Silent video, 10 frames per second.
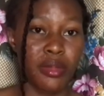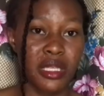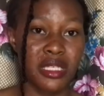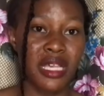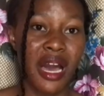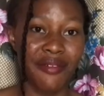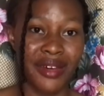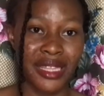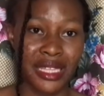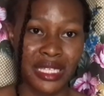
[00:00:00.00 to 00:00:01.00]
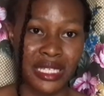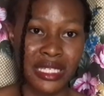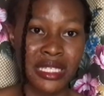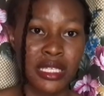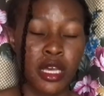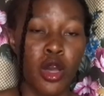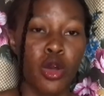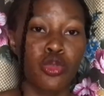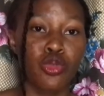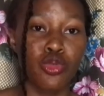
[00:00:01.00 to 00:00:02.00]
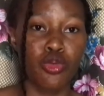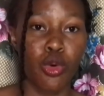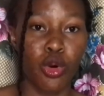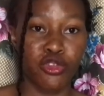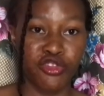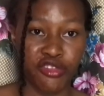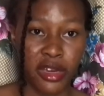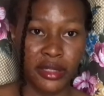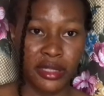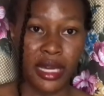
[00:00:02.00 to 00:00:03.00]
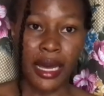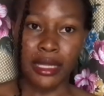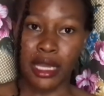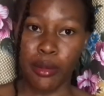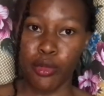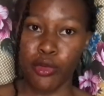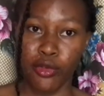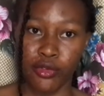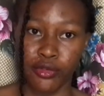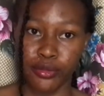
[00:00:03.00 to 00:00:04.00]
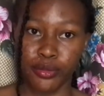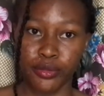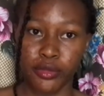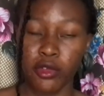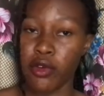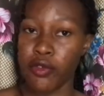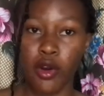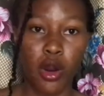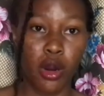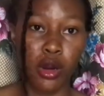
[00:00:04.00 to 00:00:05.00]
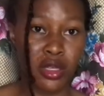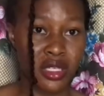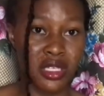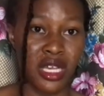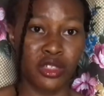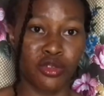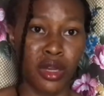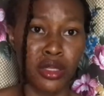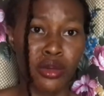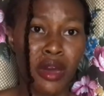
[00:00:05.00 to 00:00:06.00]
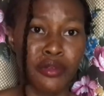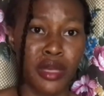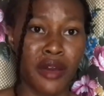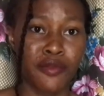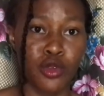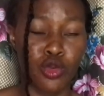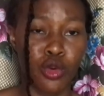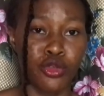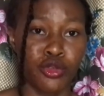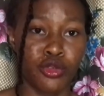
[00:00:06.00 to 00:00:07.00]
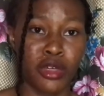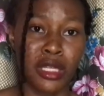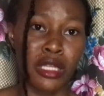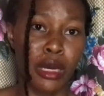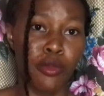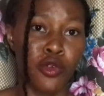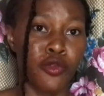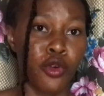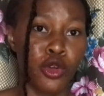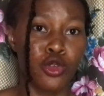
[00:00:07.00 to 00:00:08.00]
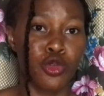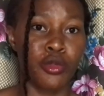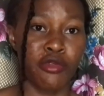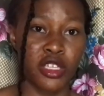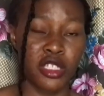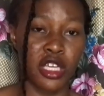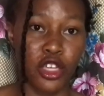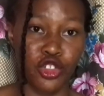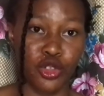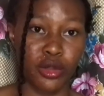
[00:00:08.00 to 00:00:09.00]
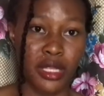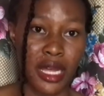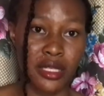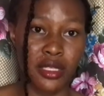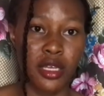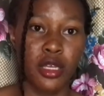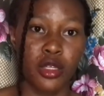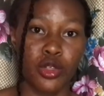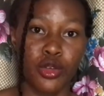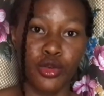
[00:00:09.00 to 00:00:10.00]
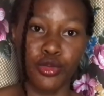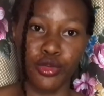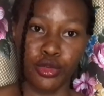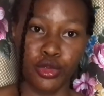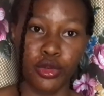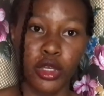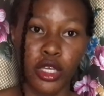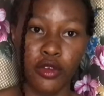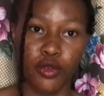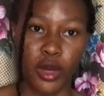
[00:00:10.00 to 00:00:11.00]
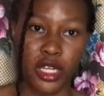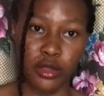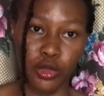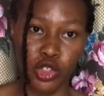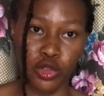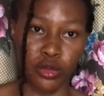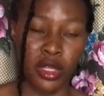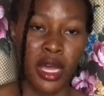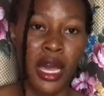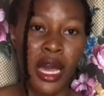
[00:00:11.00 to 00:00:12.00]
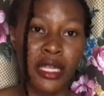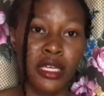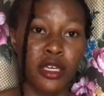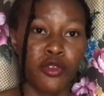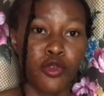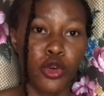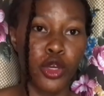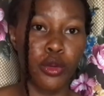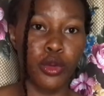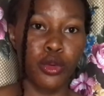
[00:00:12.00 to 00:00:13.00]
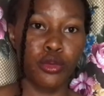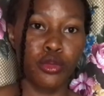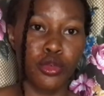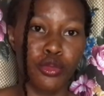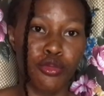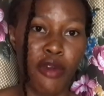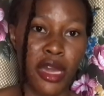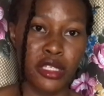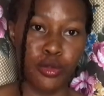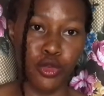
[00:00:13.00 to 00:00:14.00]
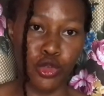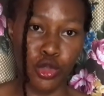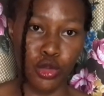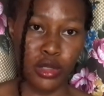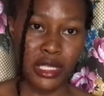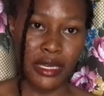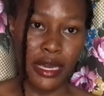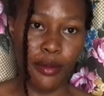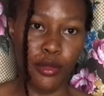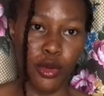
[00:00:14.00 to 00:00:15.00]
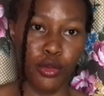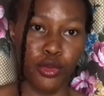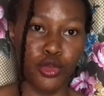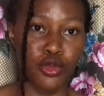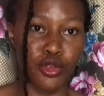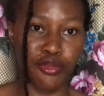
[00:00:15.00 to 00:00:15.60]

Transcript: please have at least 200 and above for all courses. Actually, you have to have 200 and above for you to be rest assured that they would give you admission. And again, for you, we don't write post UTME, we do